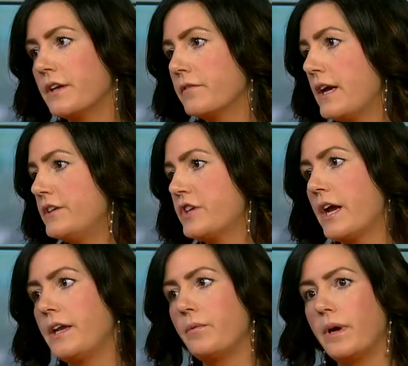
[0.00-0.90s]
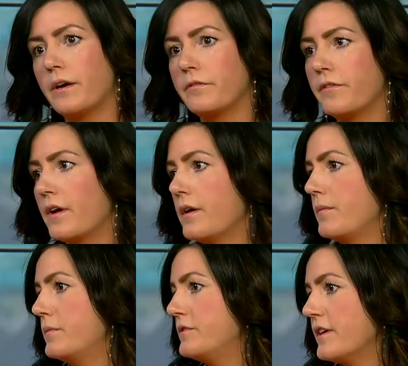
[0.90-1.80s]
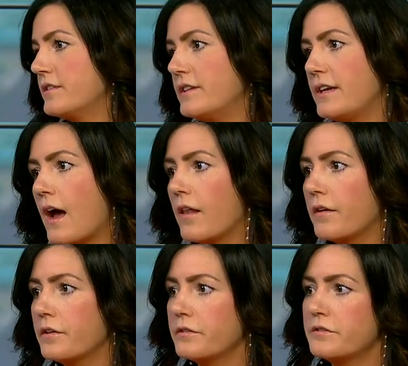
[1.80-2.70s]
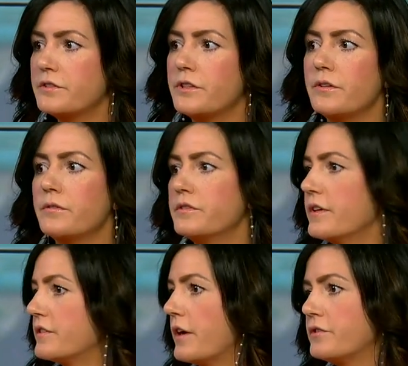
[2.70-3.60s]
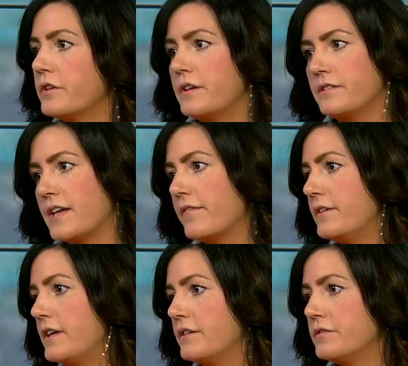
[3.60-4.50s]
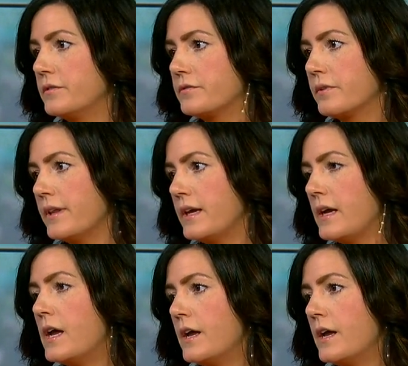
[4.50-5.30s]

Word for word: can range anywhere from $60 to 670 So it's really,